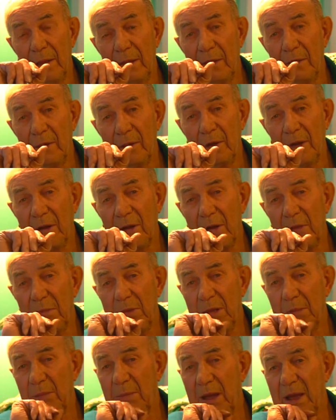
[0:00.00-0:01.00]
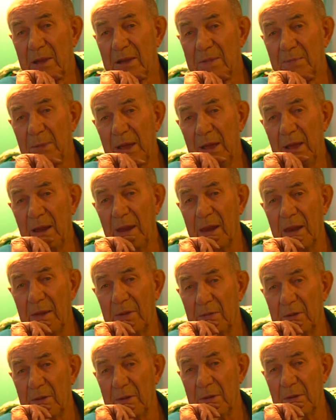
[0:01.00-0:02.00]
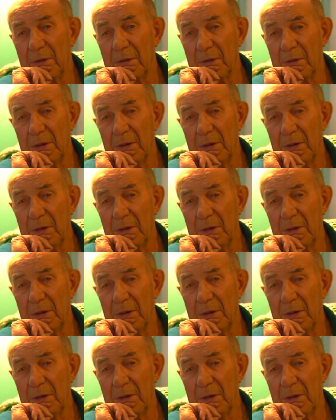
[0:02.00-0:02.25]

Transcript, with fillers: there'd always be a bad smell left, you know.